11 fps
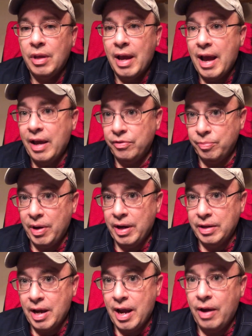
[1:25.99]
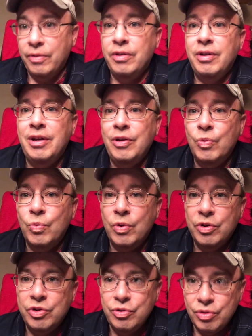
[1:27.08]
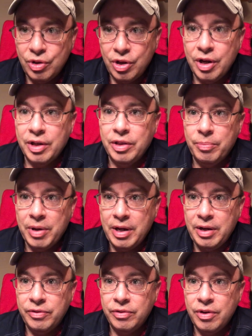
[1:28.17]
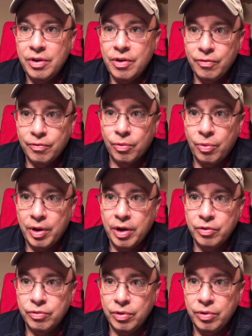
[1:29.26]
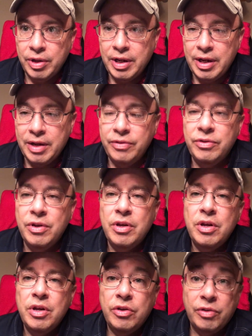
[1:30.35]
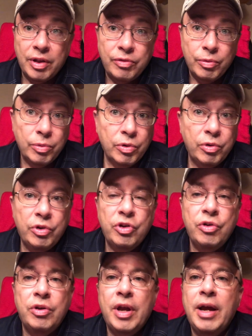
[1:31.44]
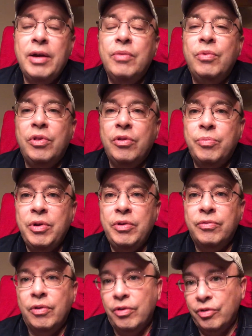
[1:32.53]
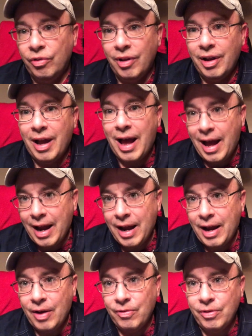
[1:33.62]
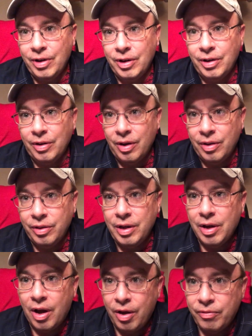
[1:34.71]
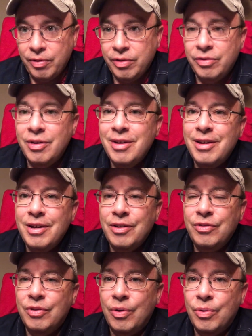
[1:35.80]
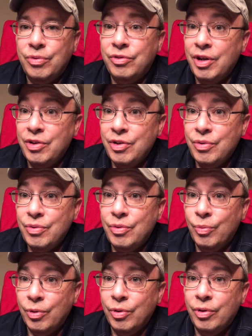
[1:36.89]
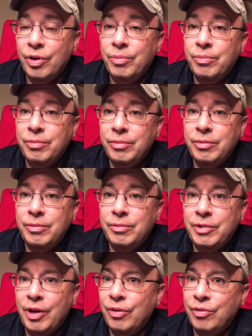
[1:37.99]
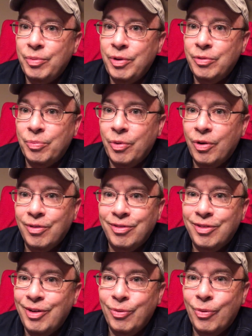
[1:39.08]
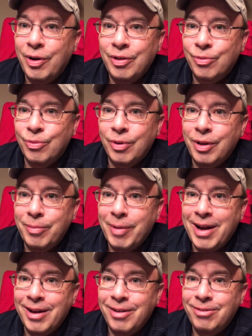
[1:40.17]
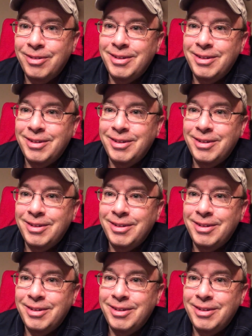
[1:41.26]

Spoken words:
aspect out and you want to look at the piece for what it truly is. So that's what we're going to do today with this piece of furniture that I have in the office. So stay tuned. We're going to tear this piece apart and see what it's really made of.